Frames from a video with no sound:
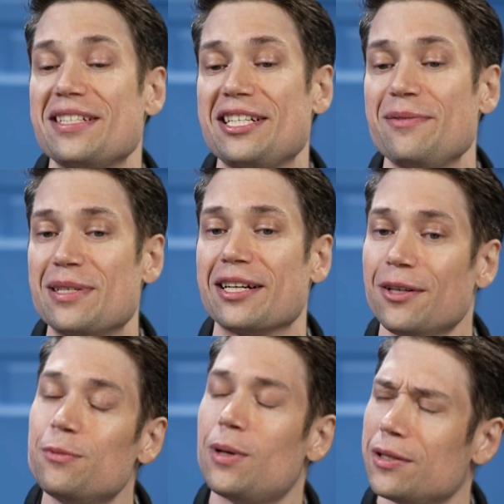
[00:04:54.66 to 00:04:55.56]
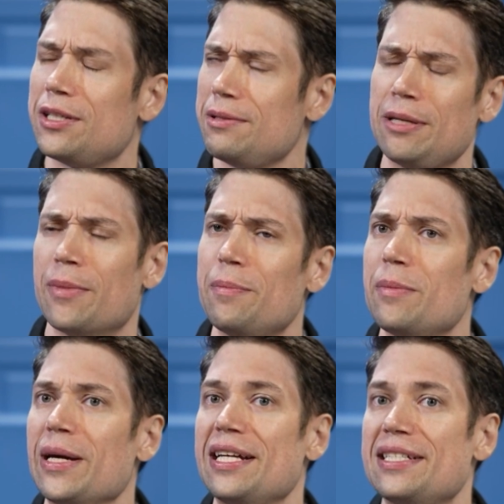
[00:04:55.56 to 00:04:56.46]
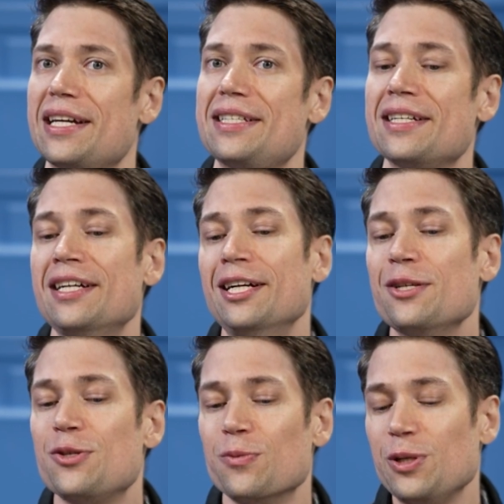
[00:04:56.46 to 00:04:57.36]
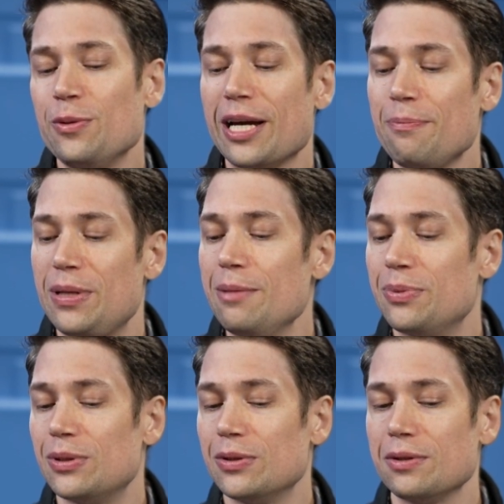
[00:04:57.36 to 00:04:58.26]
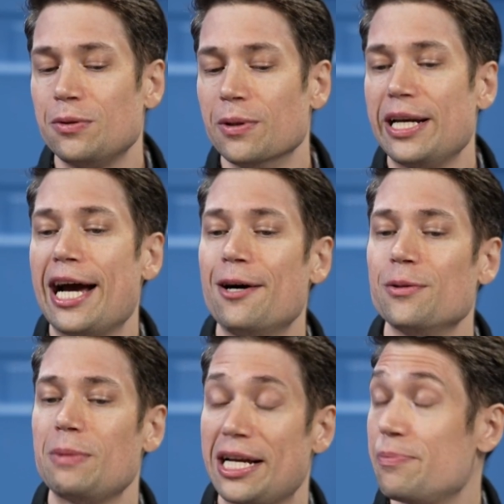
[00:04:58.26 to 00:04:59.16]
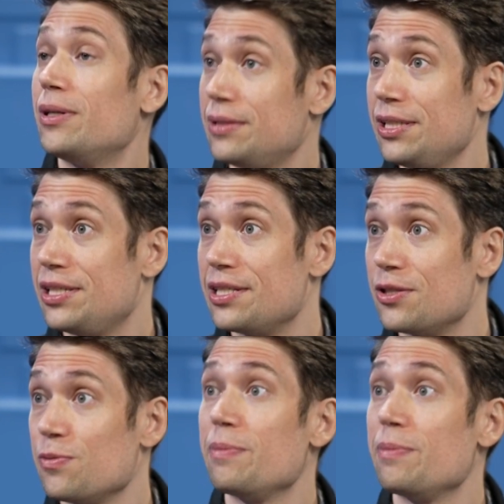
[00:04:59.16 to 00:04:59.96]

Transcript: it seems like, oh, well, he might be making sense. So when you get people who are now, as politicians,